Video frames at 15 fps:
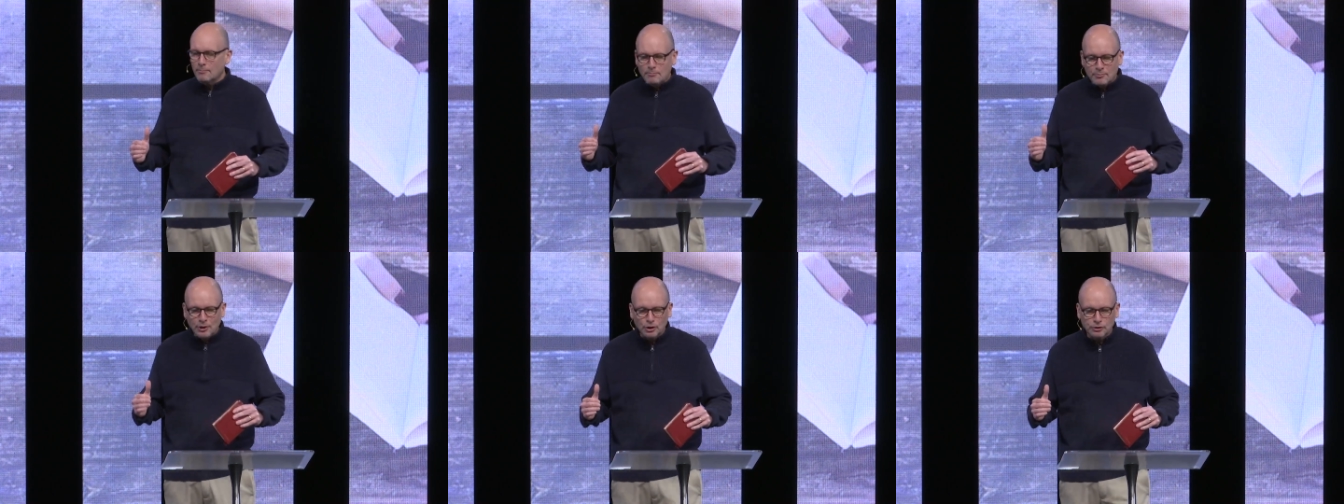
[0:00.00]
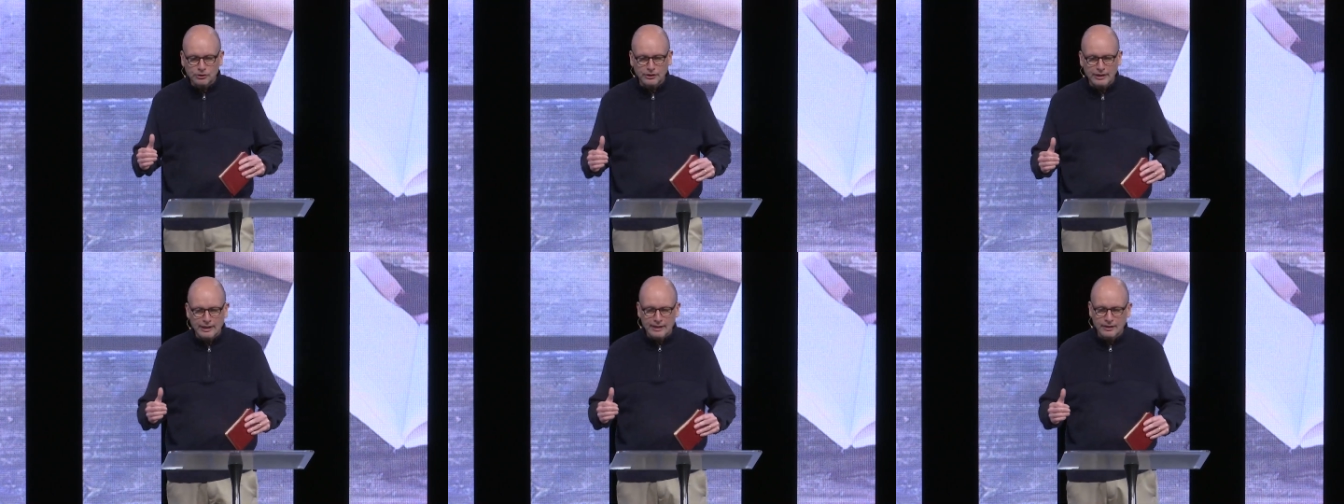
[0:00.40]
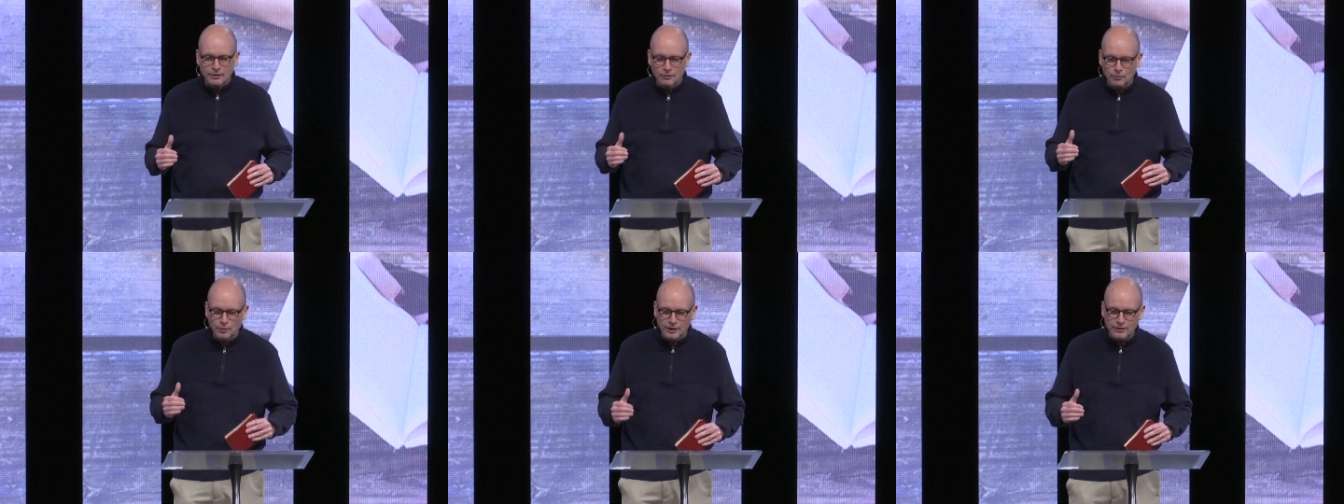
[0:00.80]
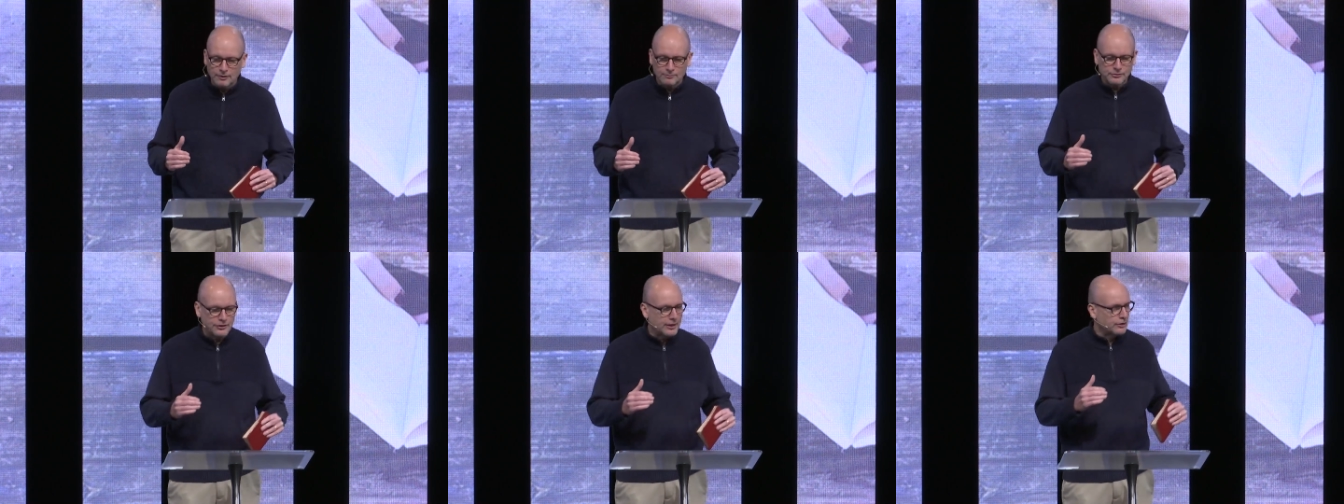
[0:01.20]
built in
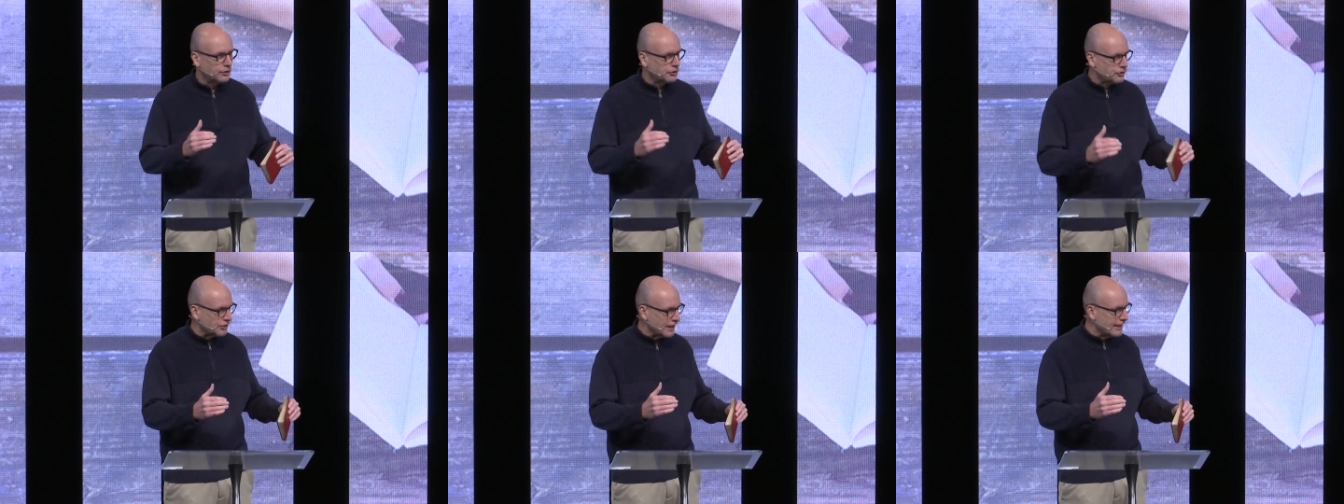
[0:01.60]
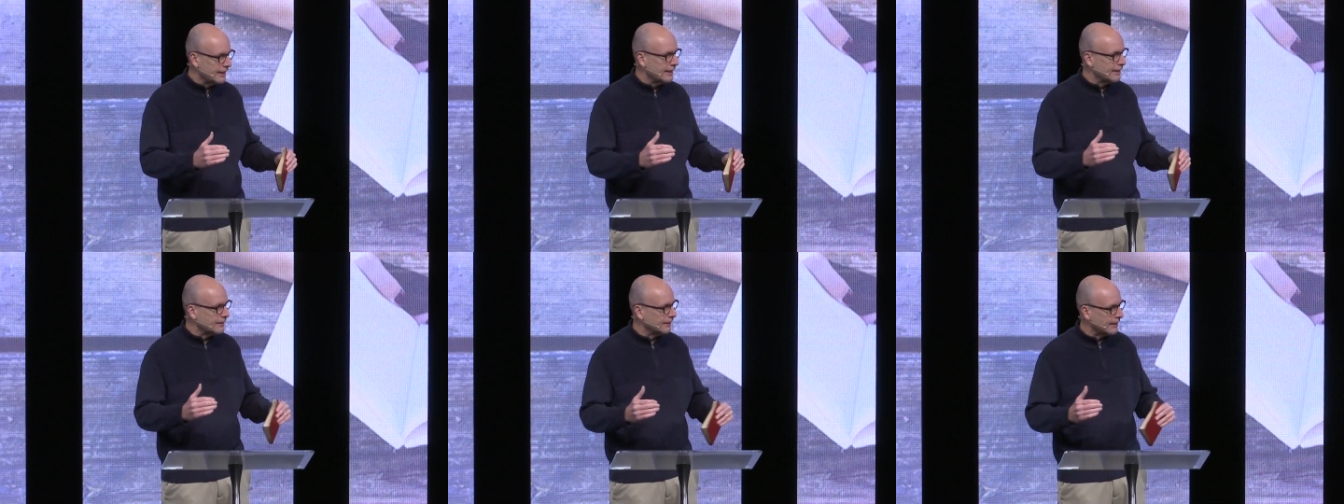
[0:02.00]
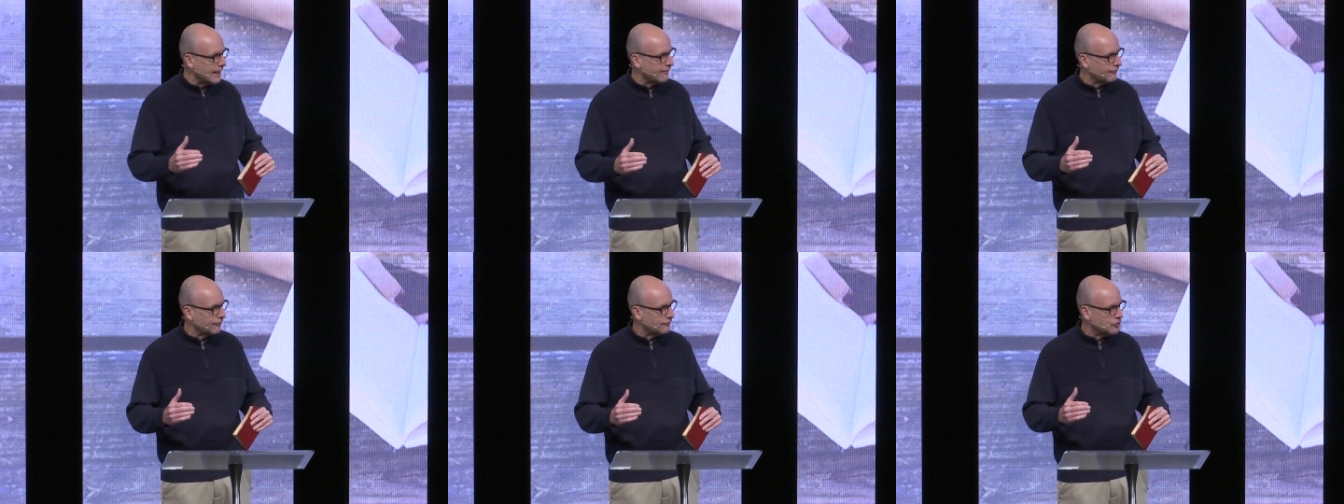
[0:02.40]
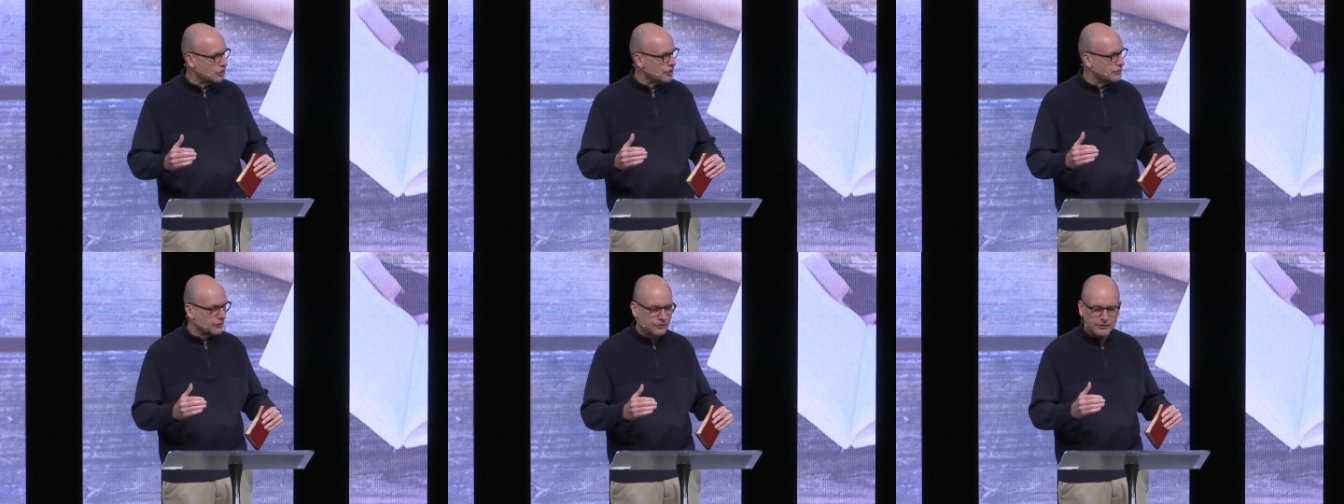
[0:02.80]
rhythms that are seen in the life of
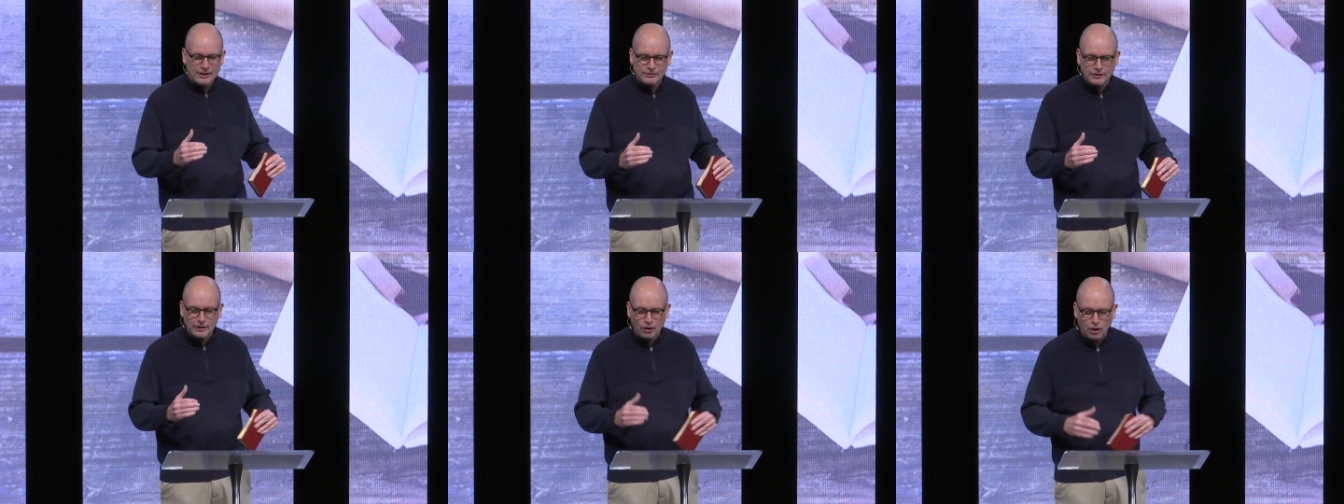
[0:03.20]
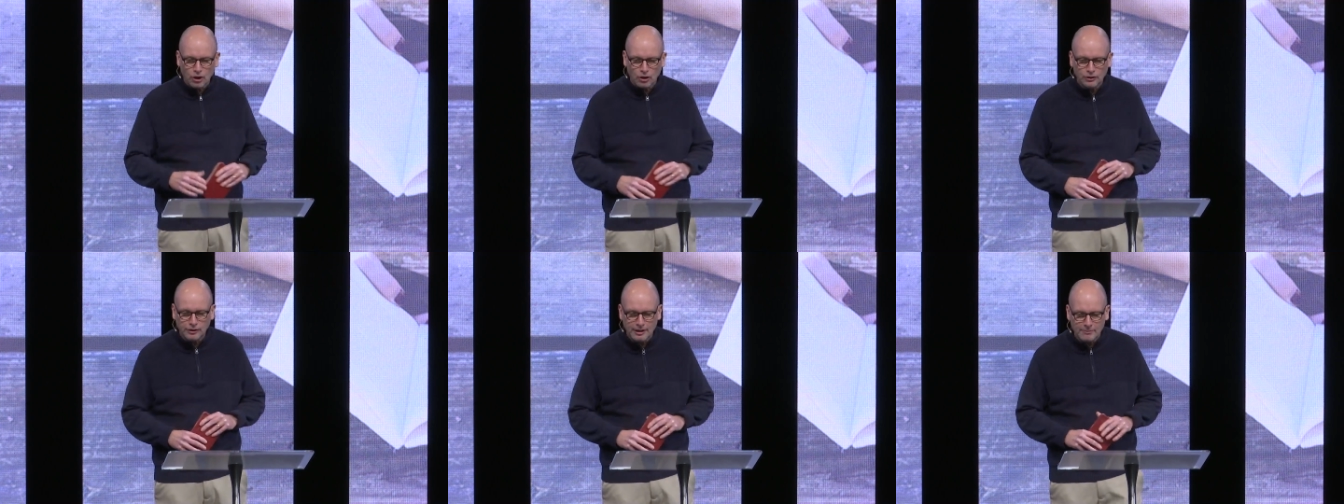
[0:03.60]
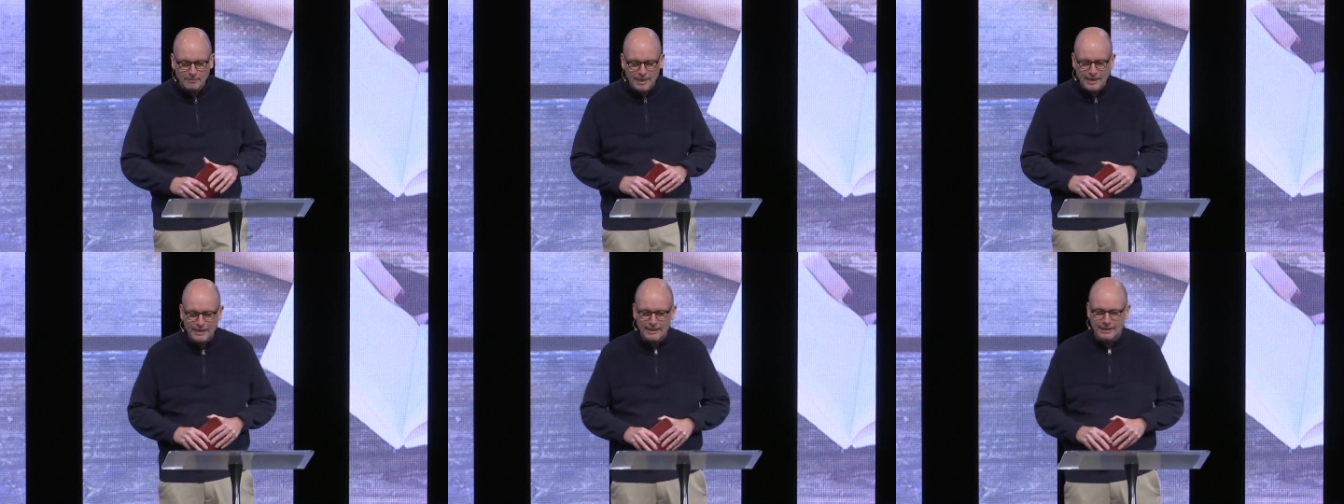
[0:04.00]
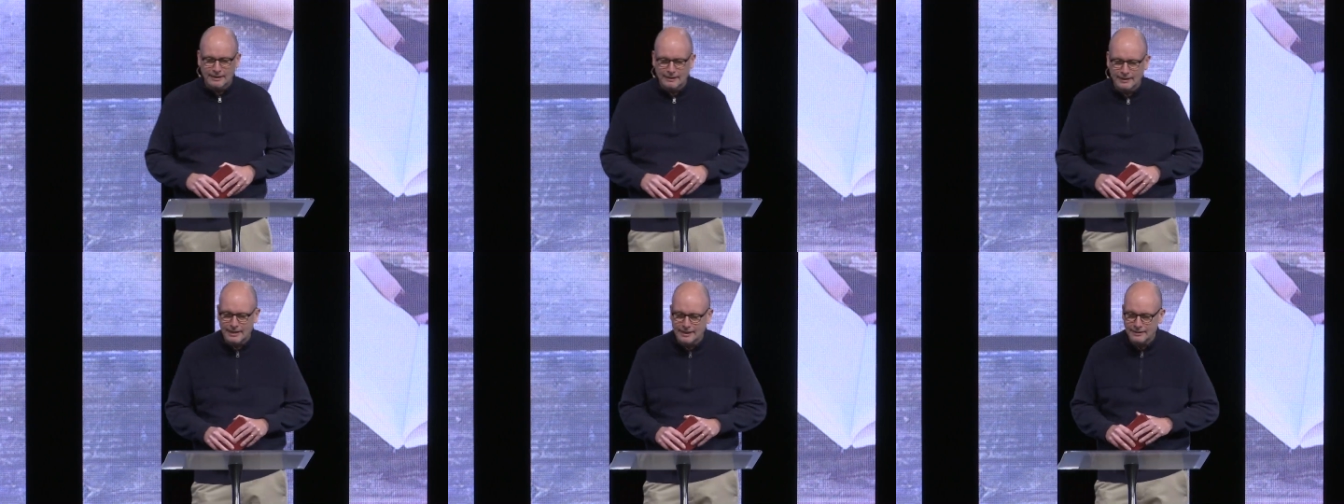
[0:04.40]
Jesus as he called and made and
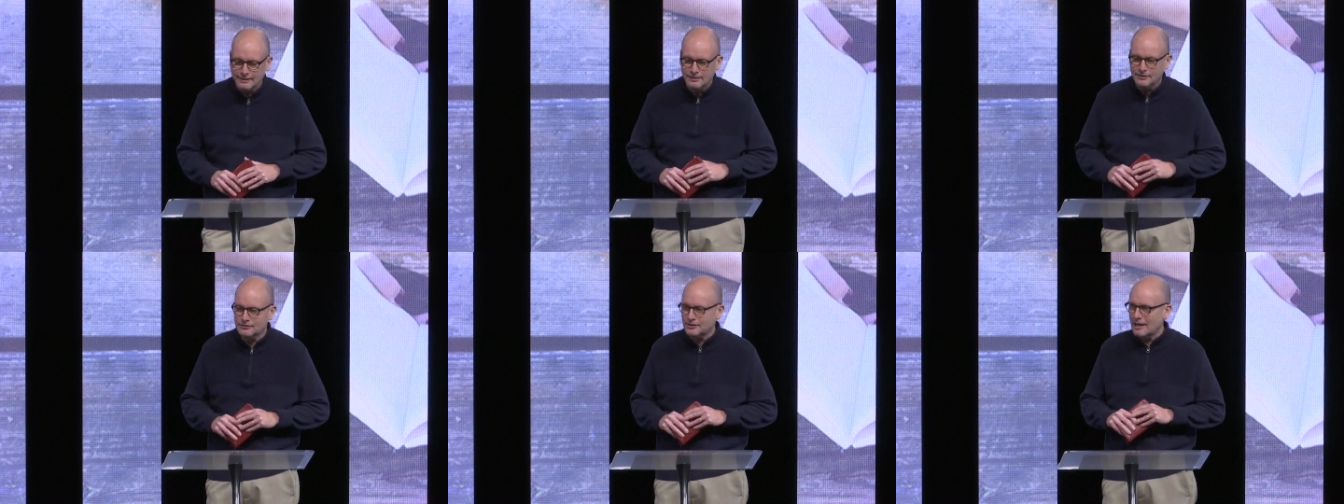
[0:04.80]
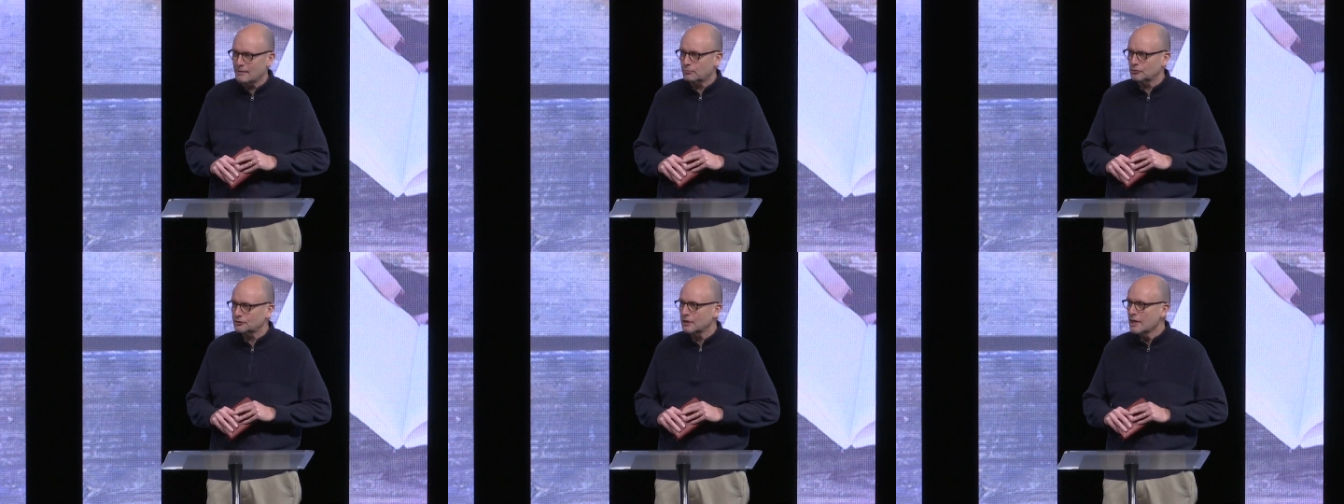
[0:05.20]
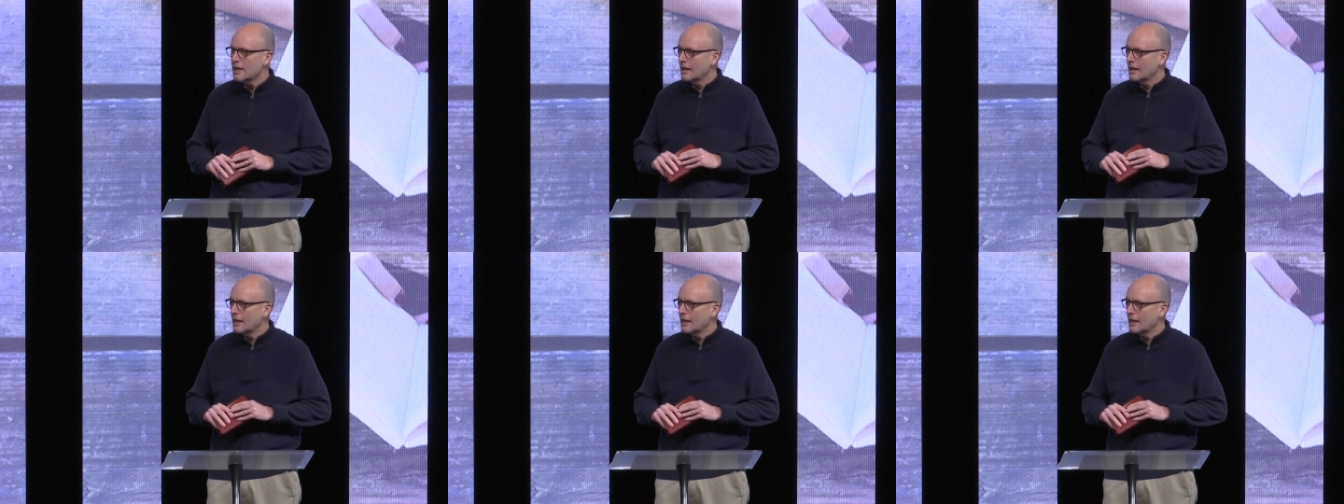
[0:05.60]
led disciples.